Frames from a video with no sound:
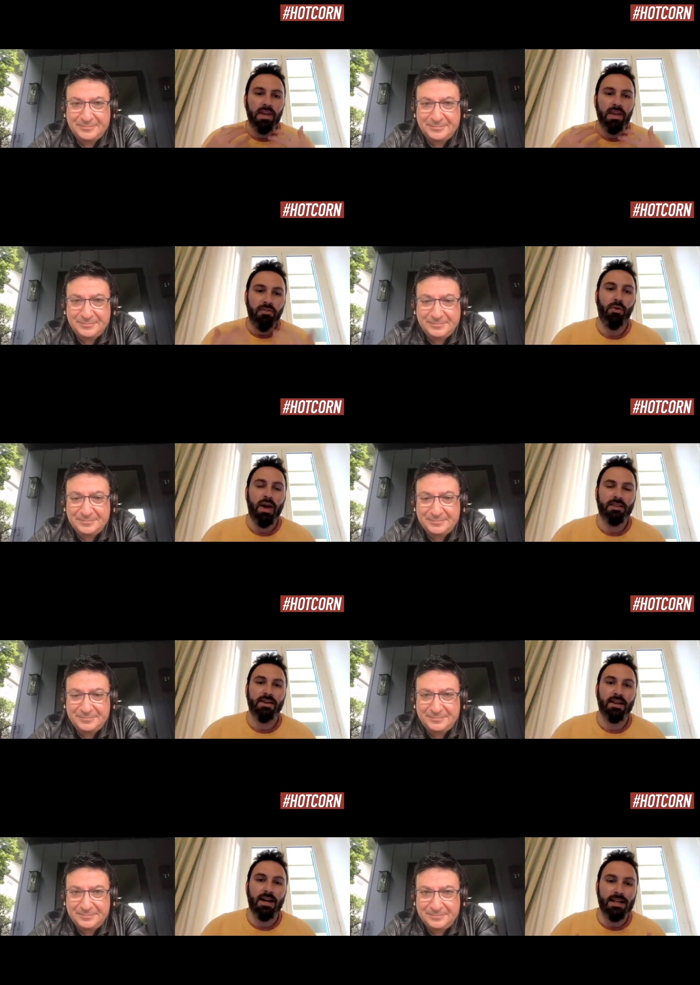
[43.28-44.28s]

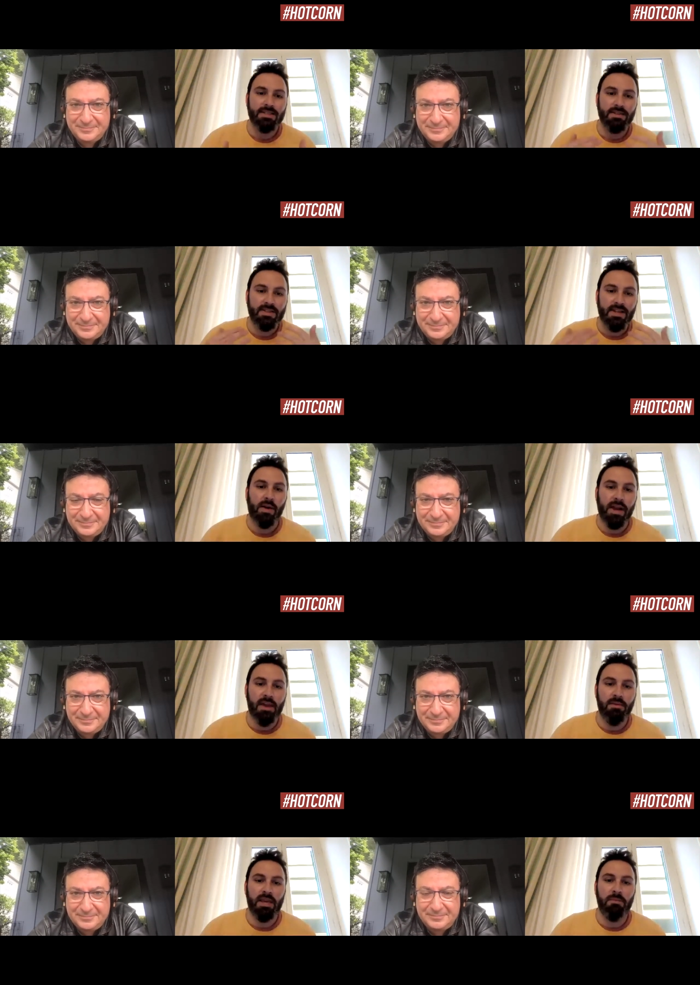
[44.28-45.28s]
Speaker 1: influential has Sam
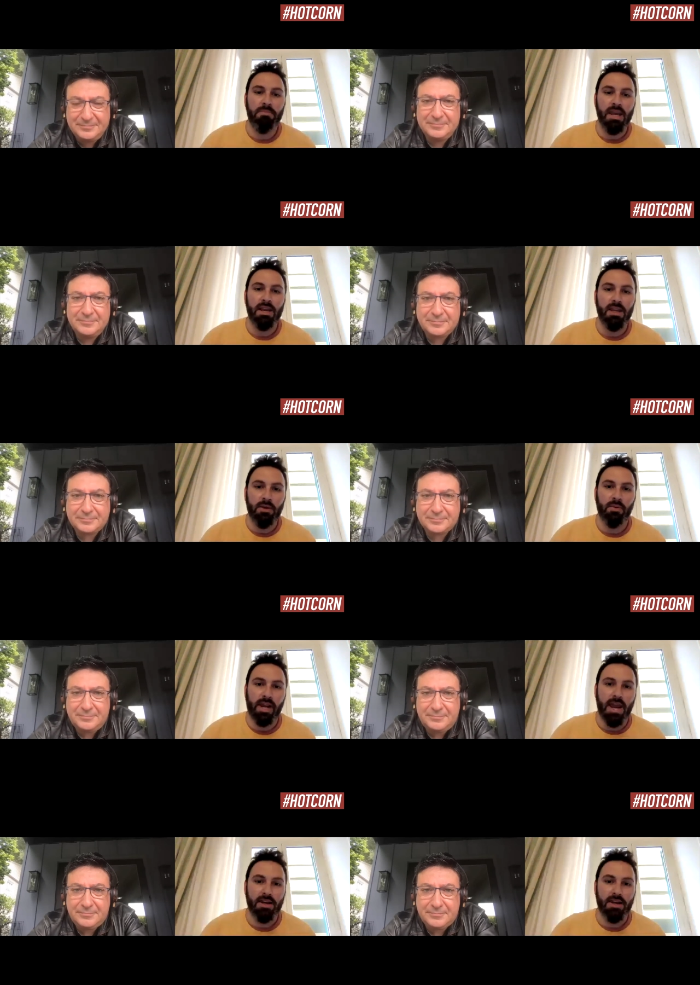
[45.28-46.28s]
Raimi been in your
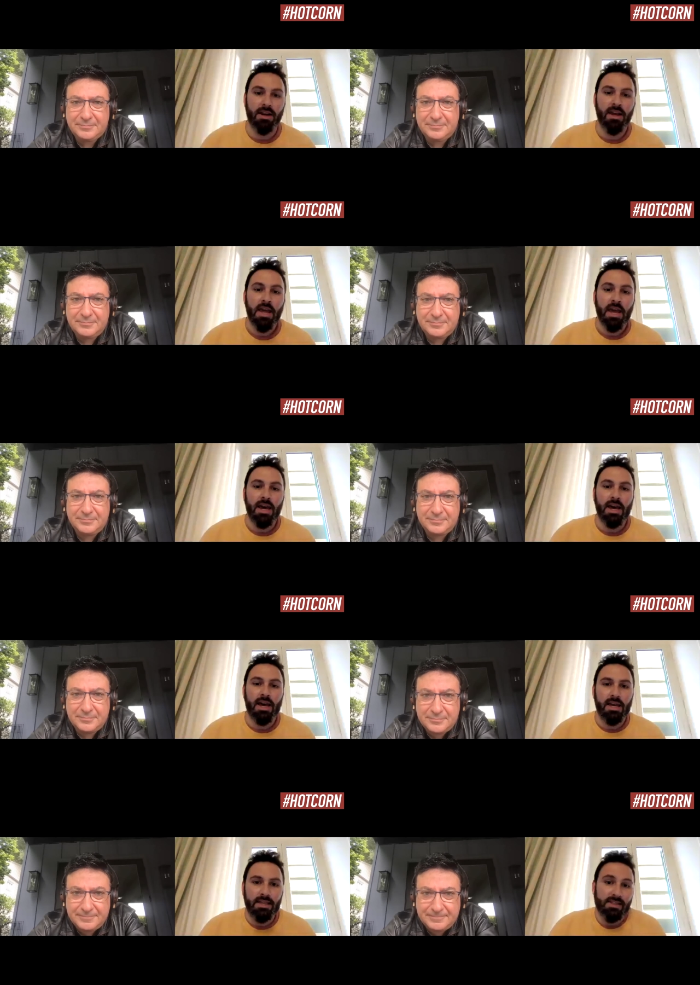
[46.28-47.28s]
career?
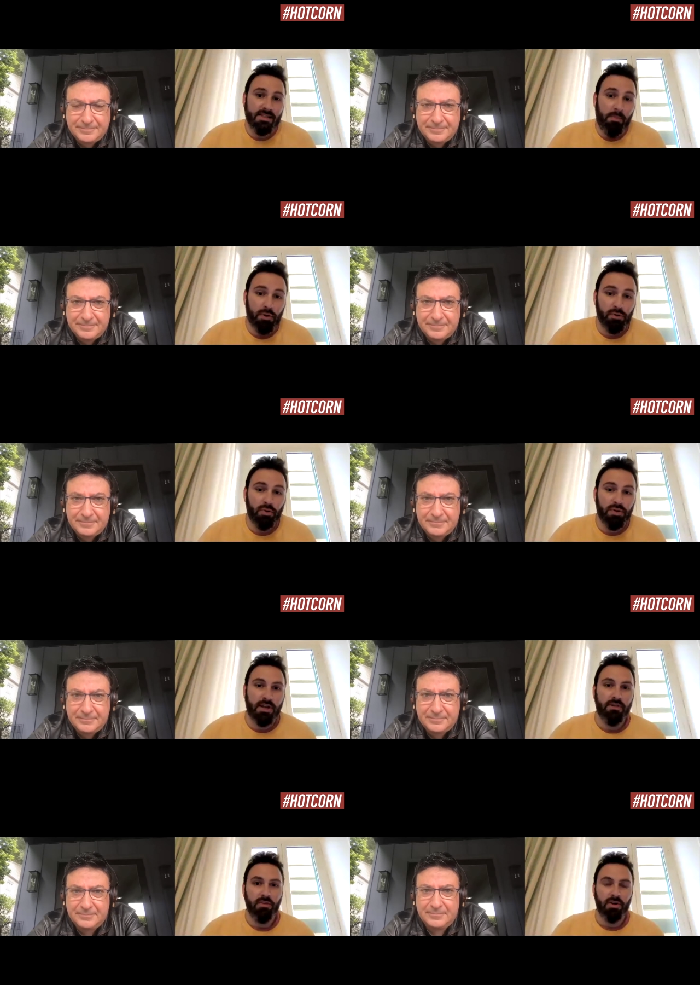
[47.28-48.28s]
Is as a
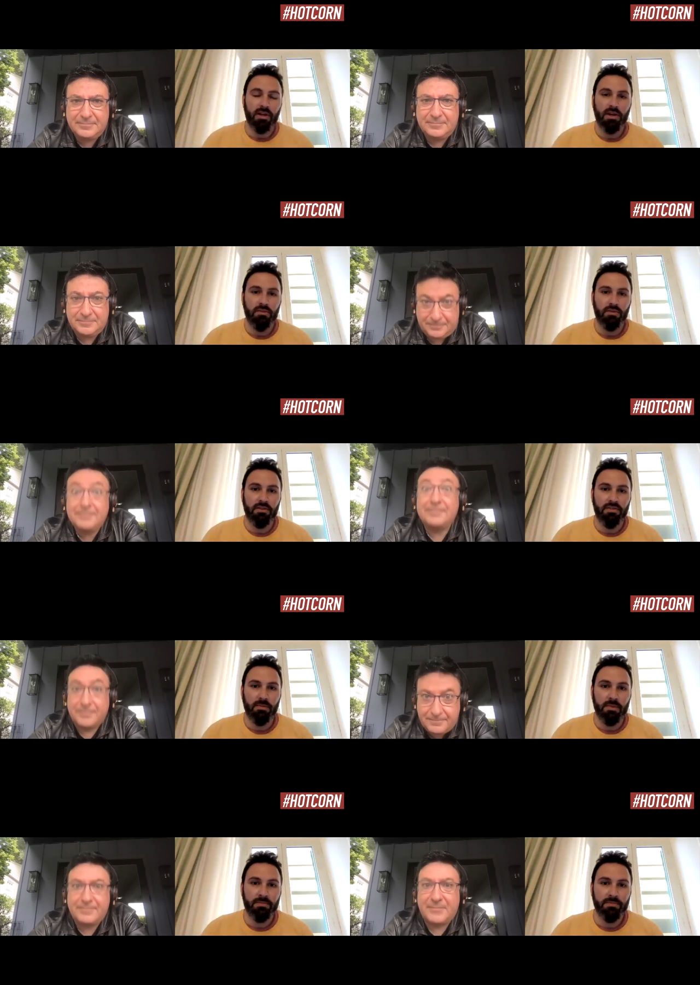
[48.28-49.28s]
producer for the
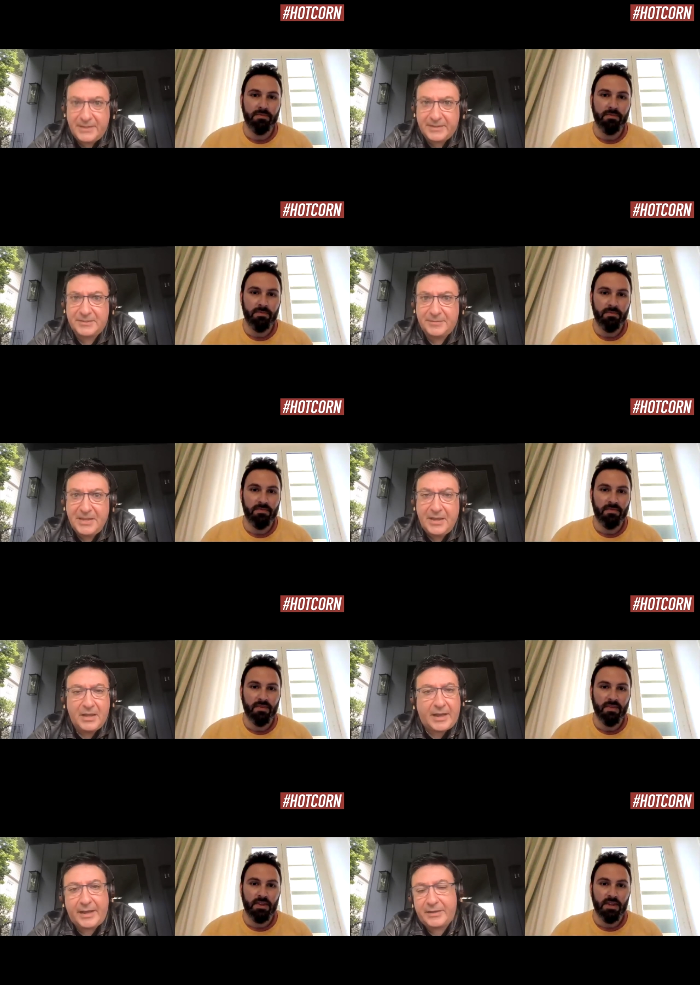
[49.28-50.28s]
film?
Speaker 2: Yes,
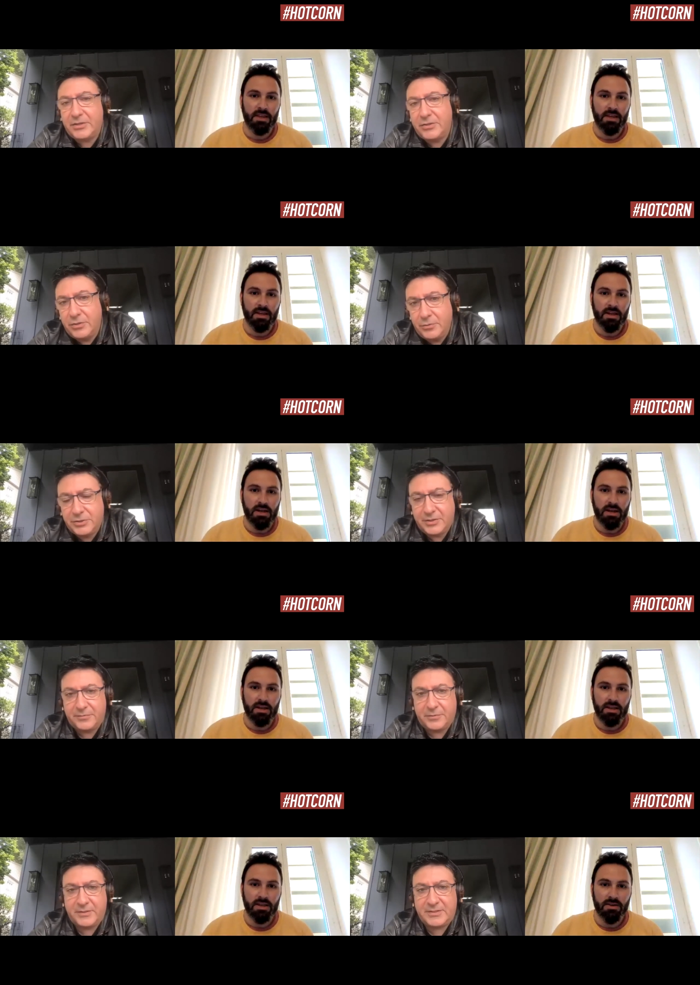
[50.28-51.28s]
huge
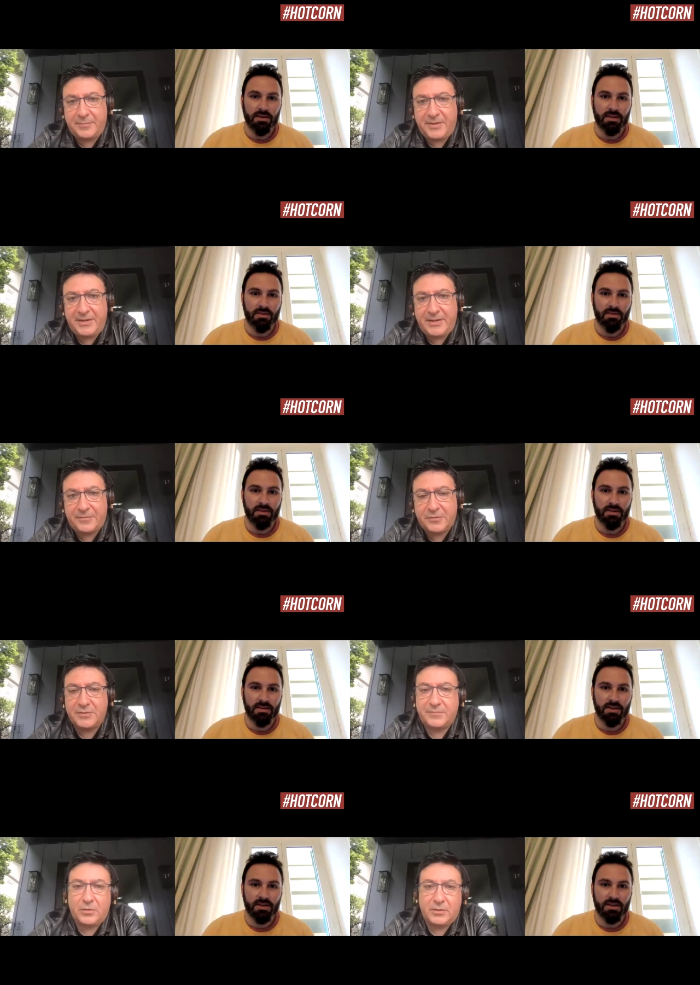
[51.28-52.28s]
influence. I mean, first
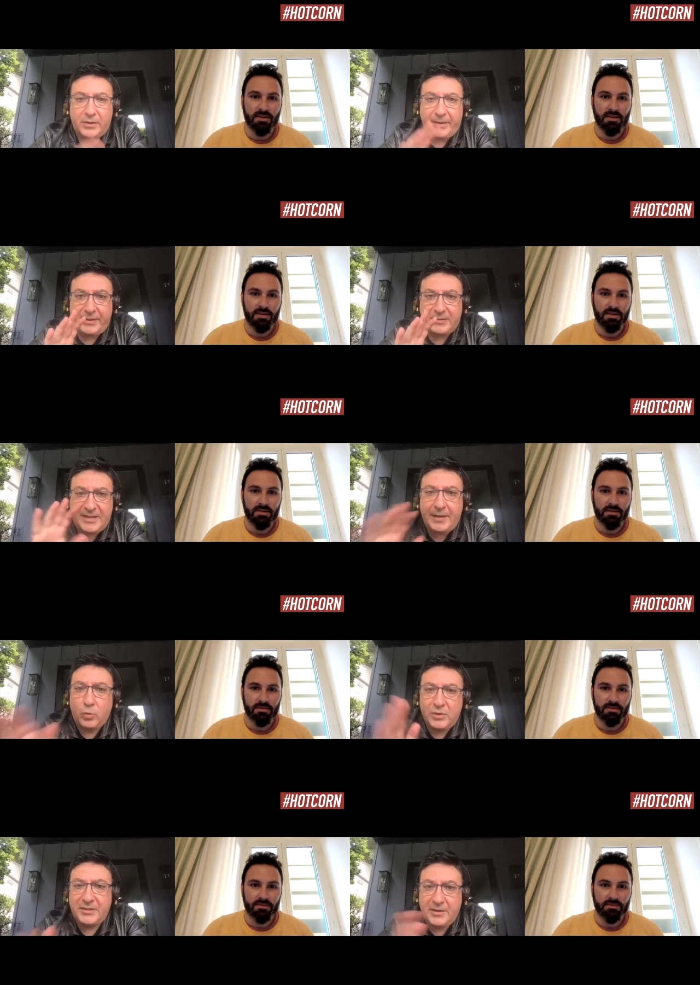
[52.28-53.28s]
of all, Sam
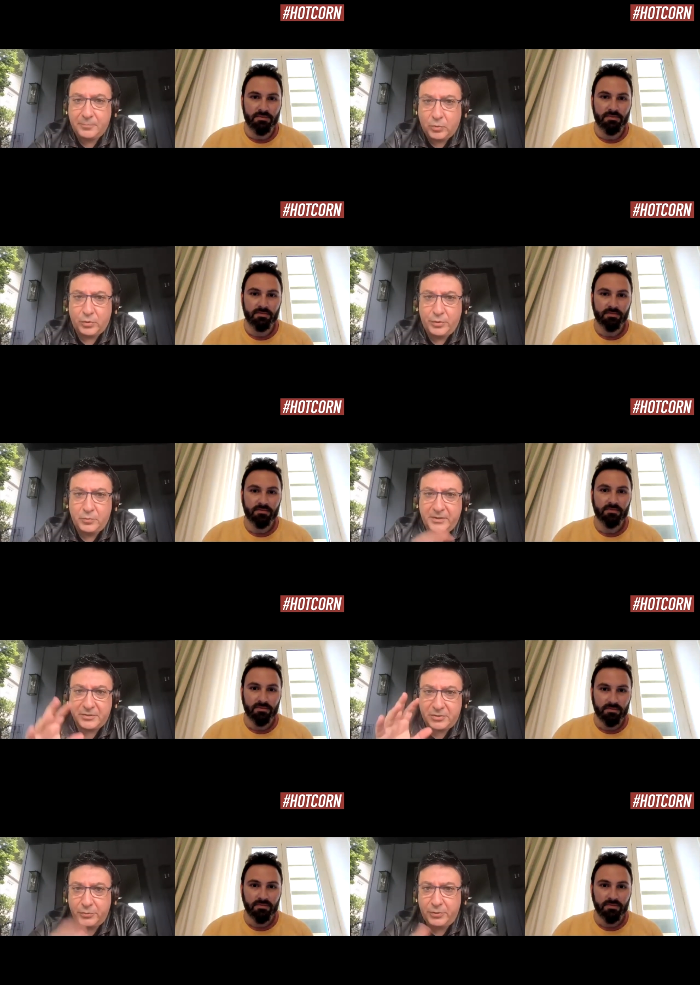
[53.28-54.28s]
wasn't on board when the
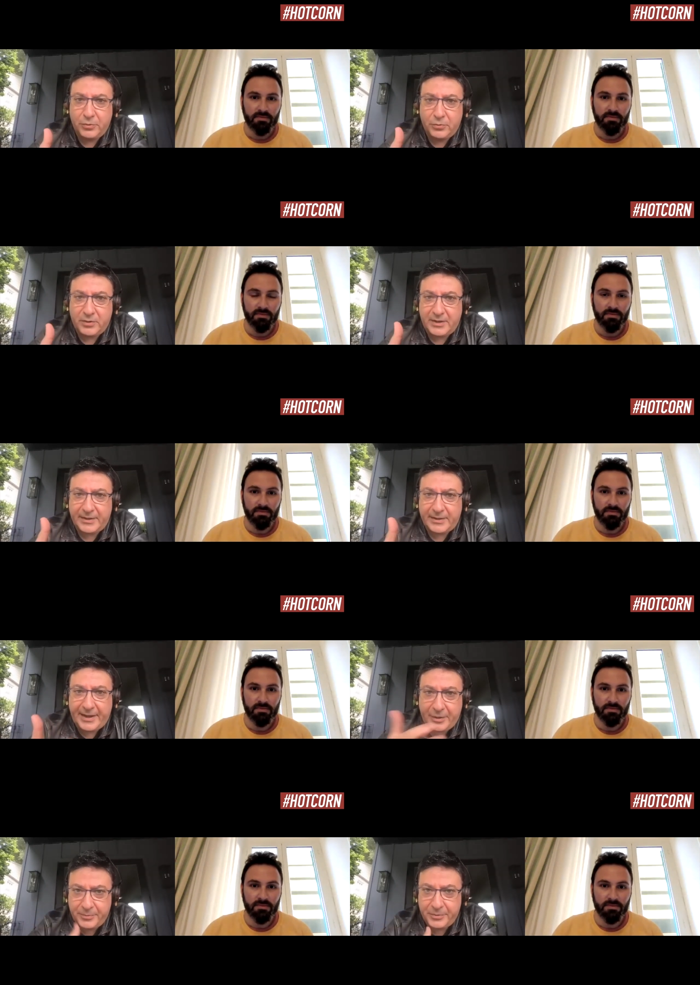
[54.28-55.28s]
studio hired me to